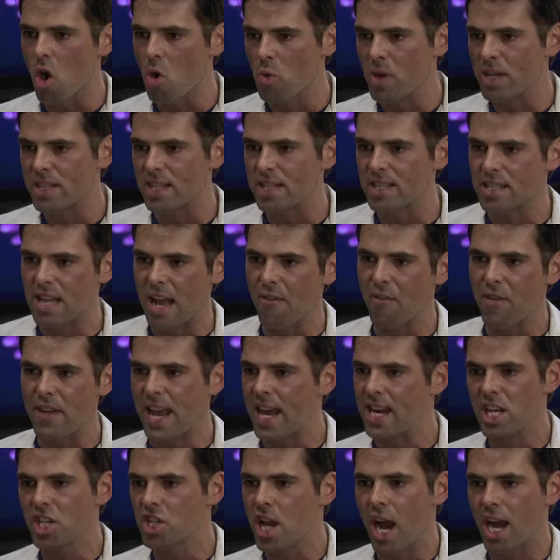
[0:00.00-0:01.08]
you can go risk his
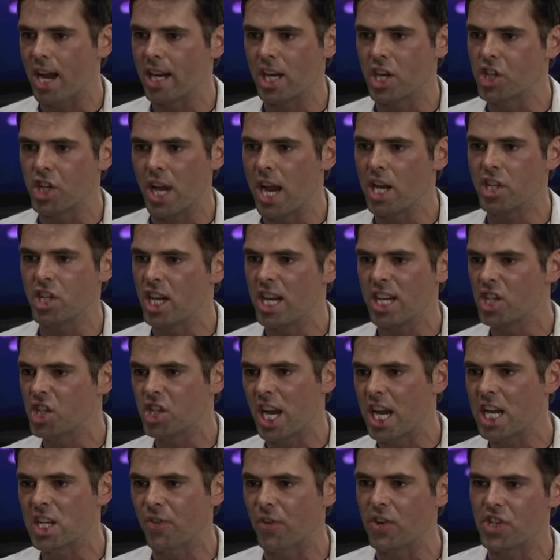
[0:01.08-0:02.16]
life again? He's not going to change. He
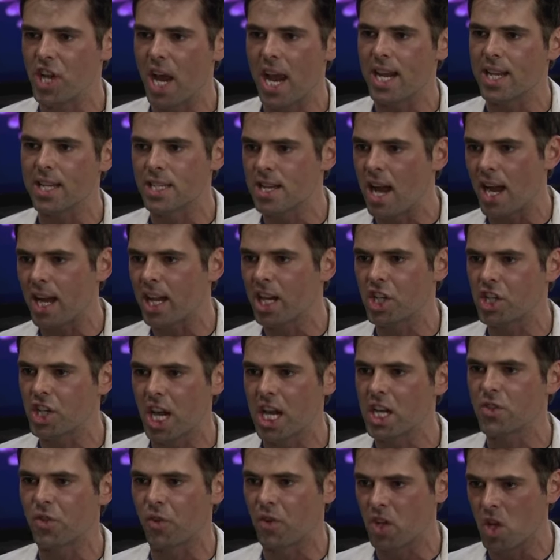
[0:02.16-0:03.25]
didn't change for Jake. He's not
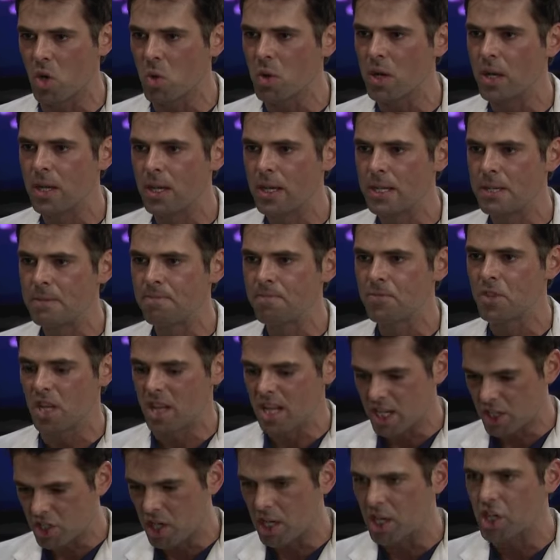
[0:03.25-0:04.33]
going to change for you.
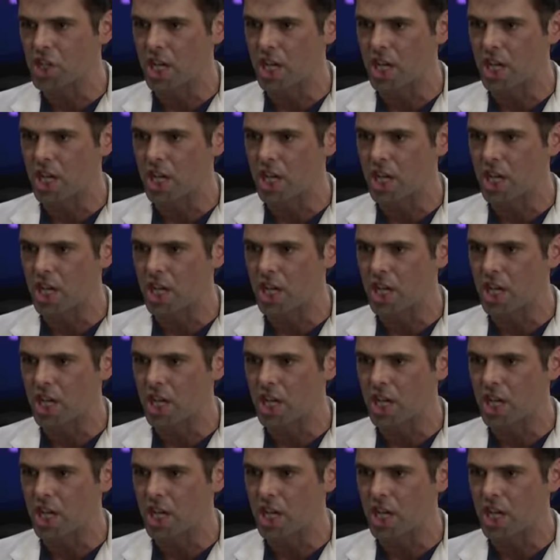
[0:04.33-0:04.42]
You think